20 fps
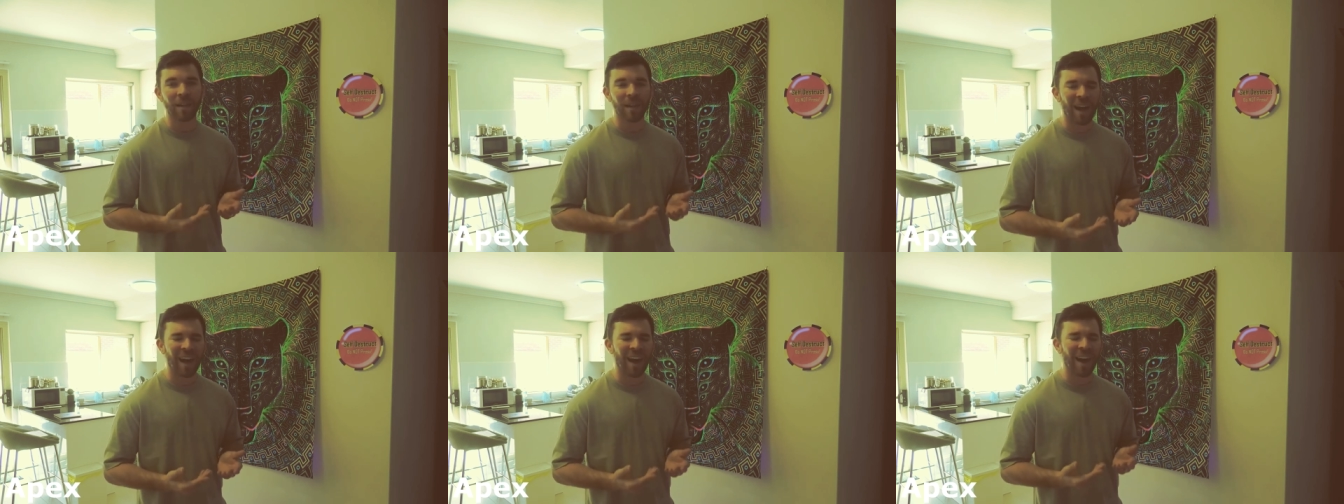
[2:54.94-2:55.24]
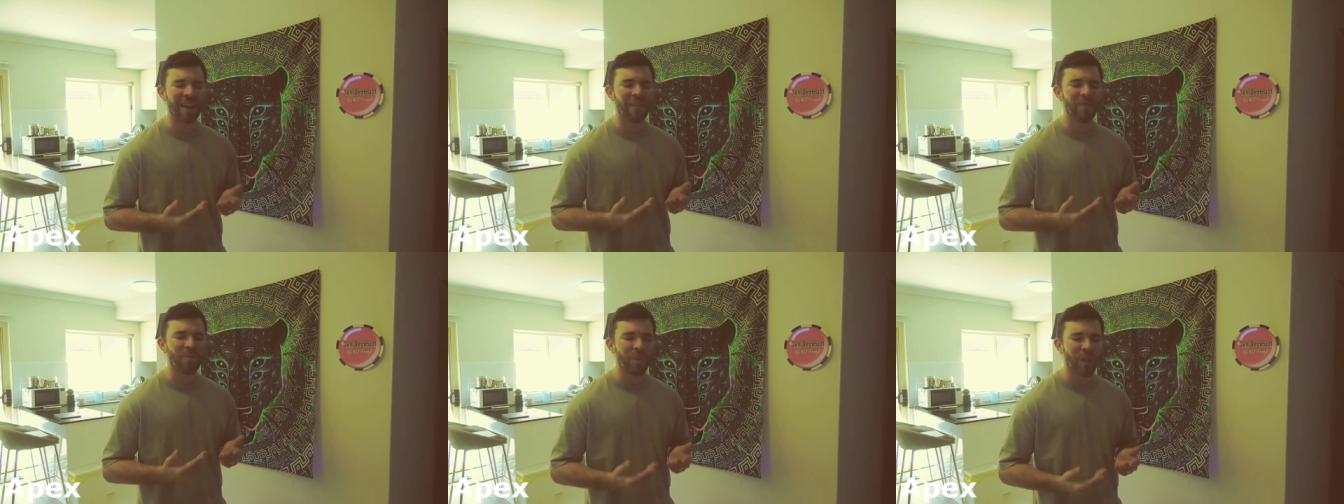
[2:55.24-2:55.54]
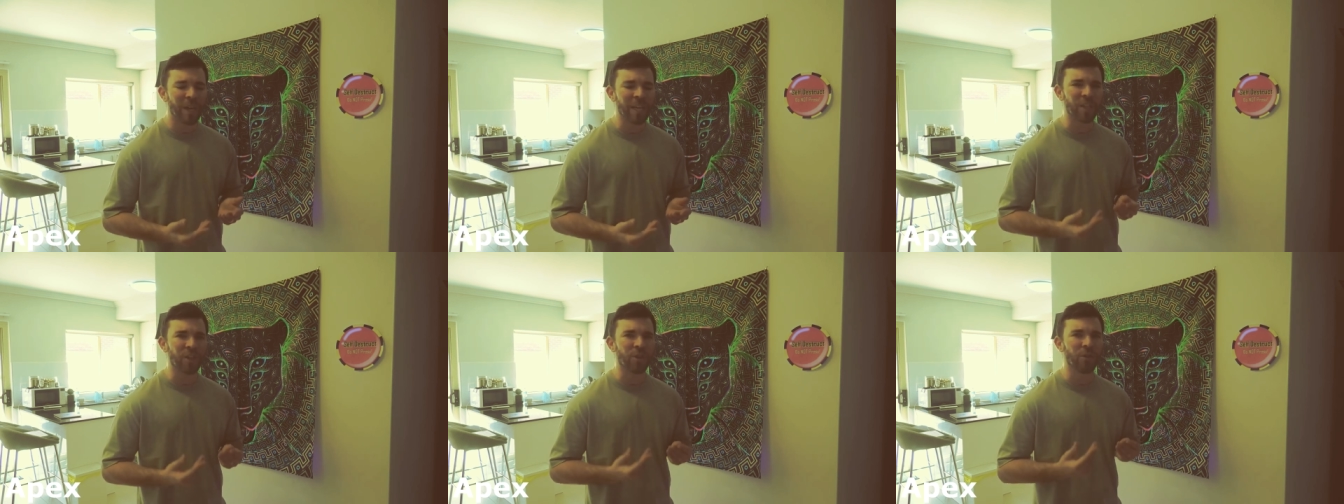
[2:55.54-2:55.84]
can't
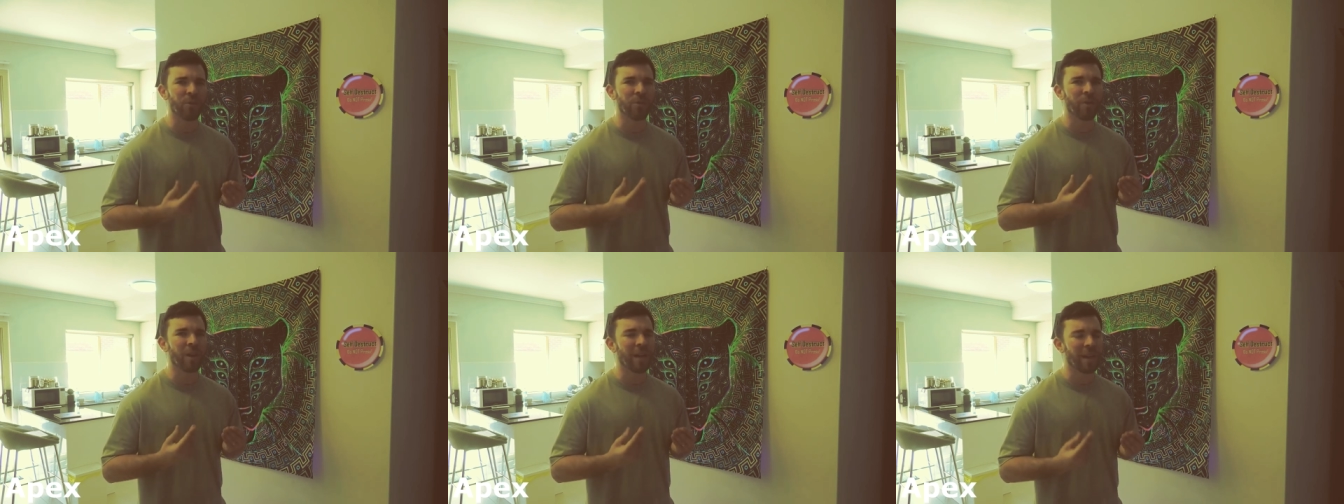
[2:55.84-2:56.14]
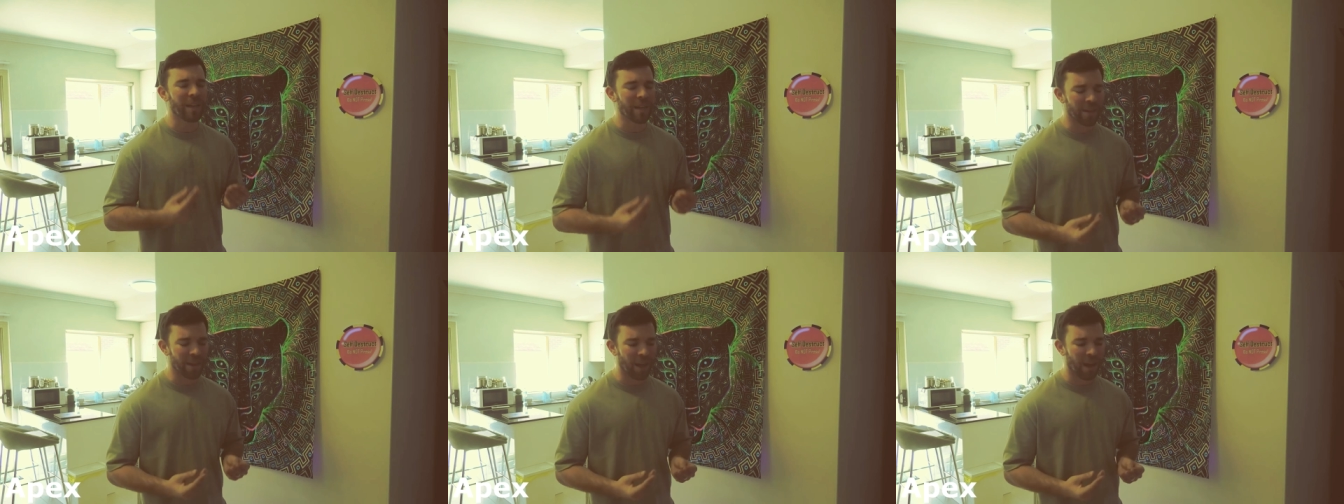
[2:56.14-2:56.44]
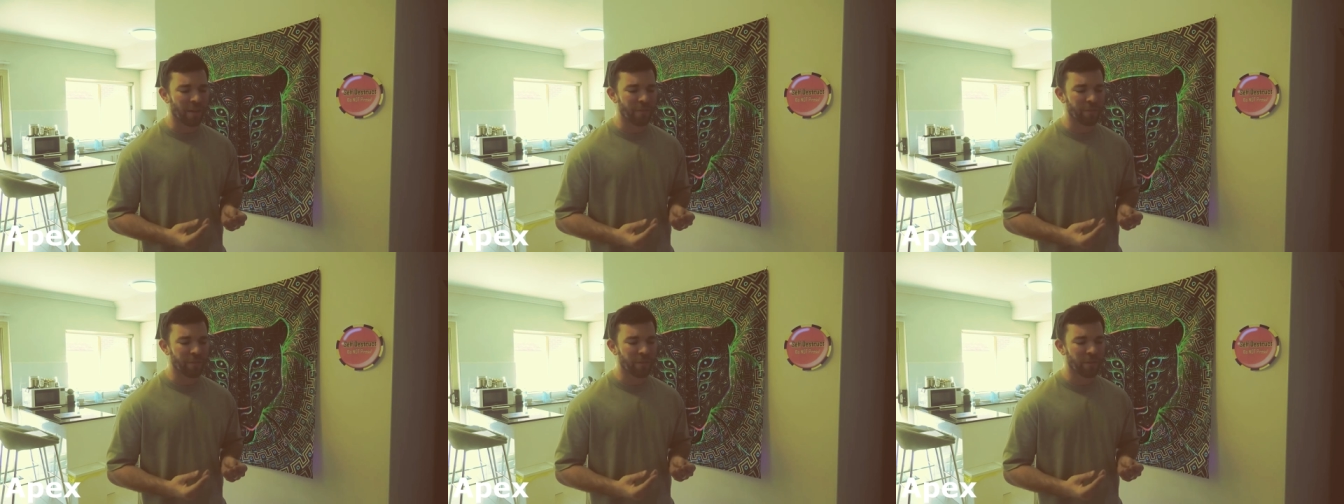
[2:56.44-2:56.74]
thank you
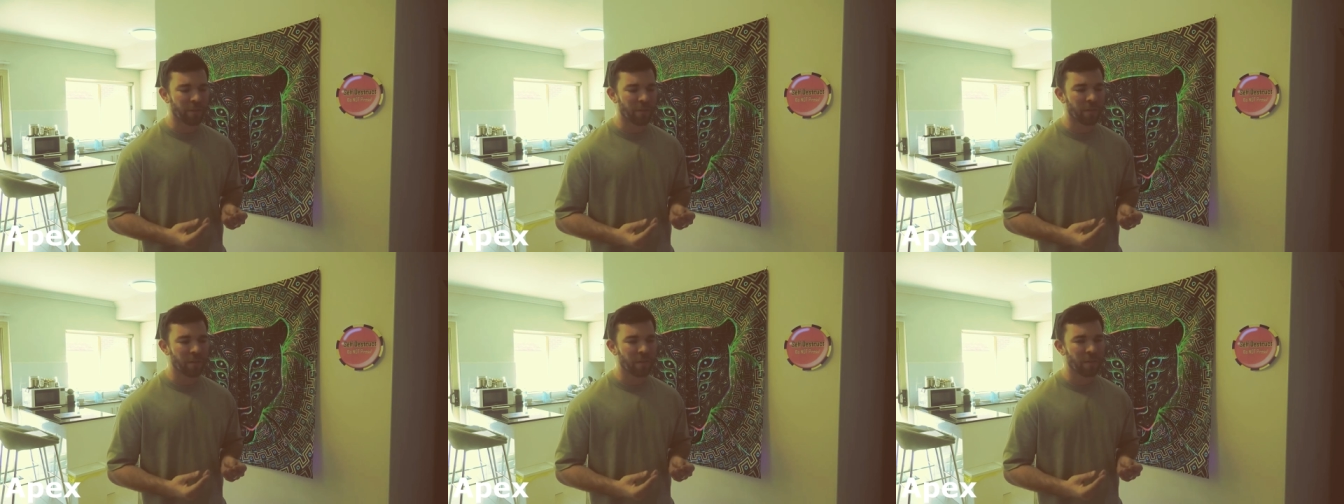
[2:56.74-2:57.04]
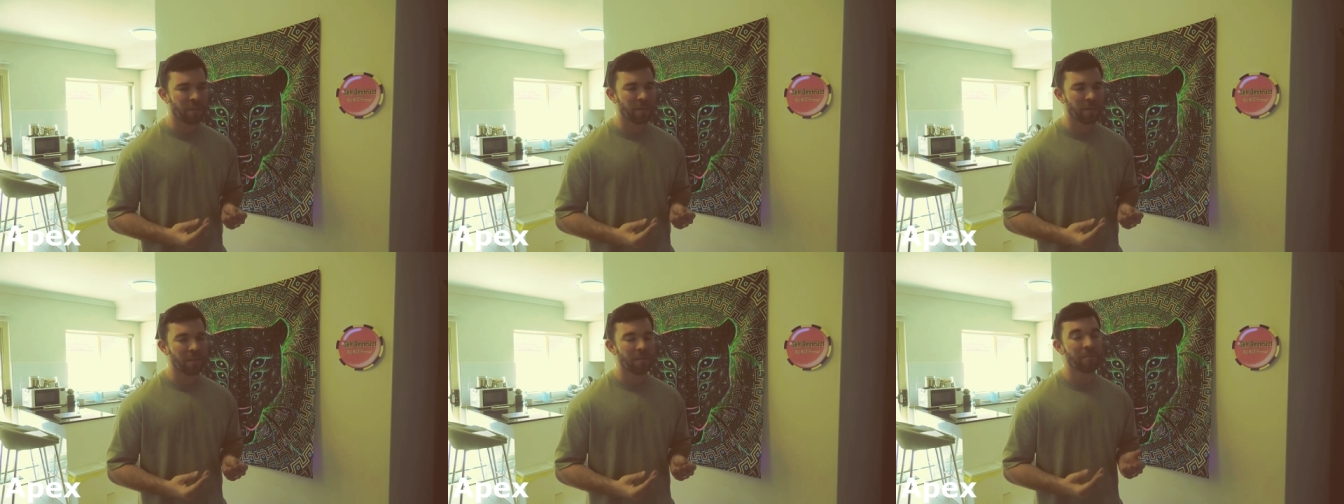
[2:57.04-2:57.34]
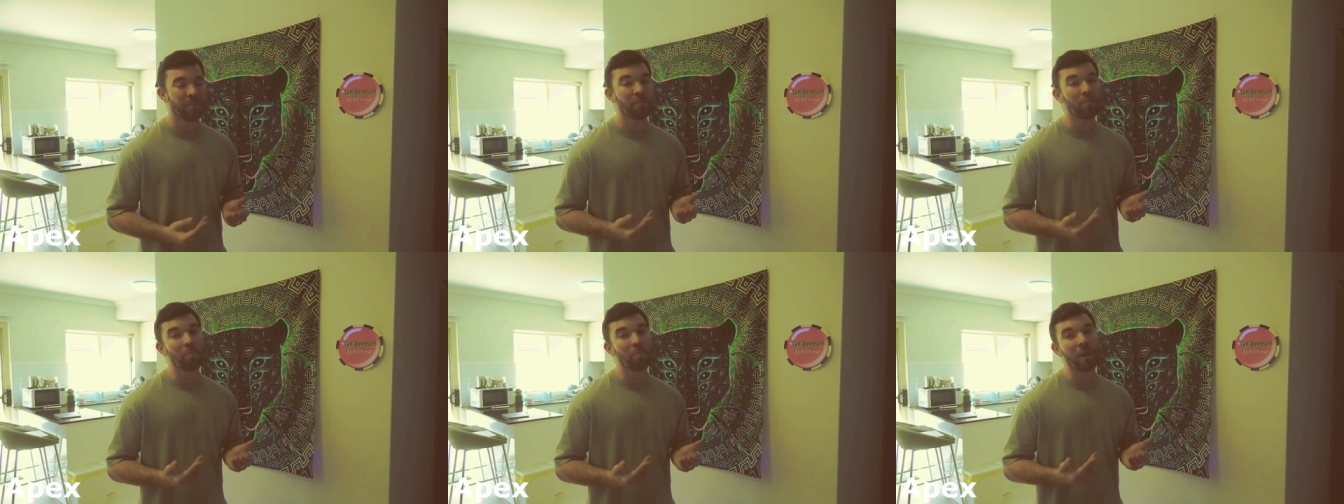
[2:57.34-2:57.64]
enough.
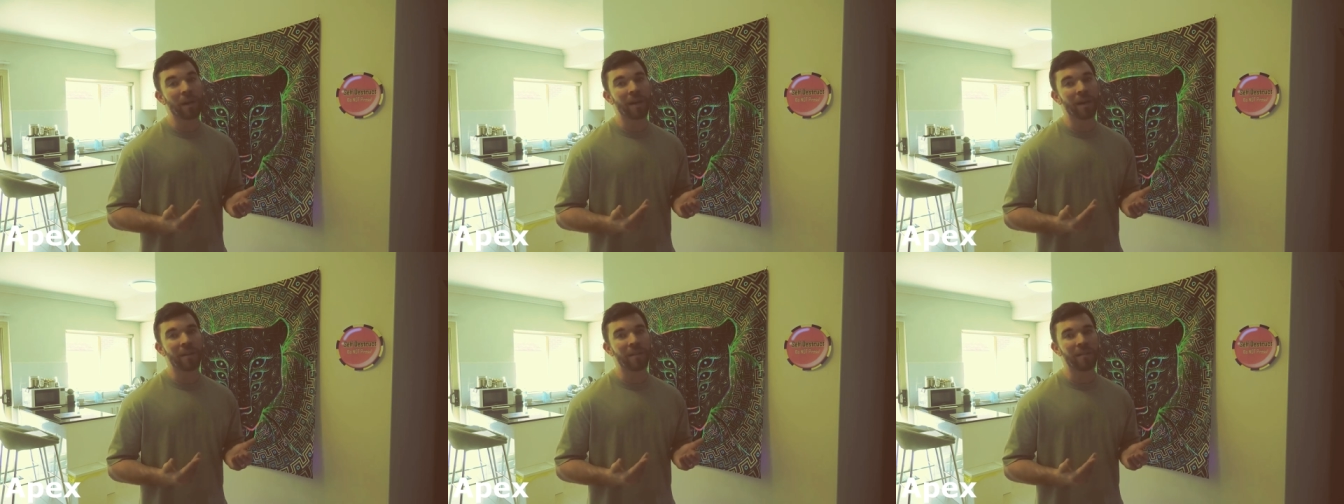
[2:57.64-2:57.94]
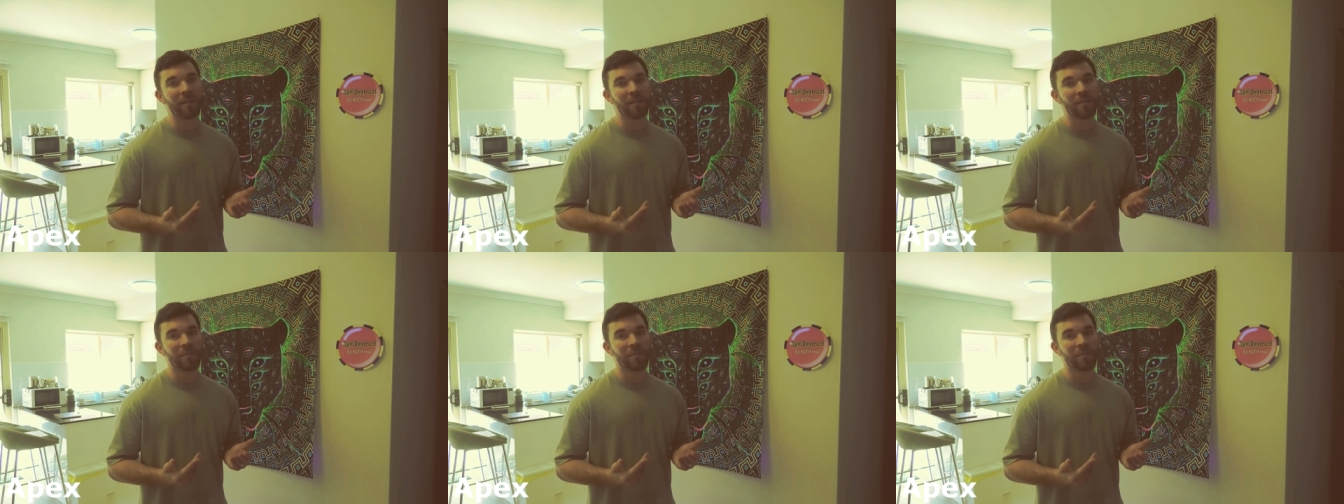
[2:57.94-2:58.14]
But,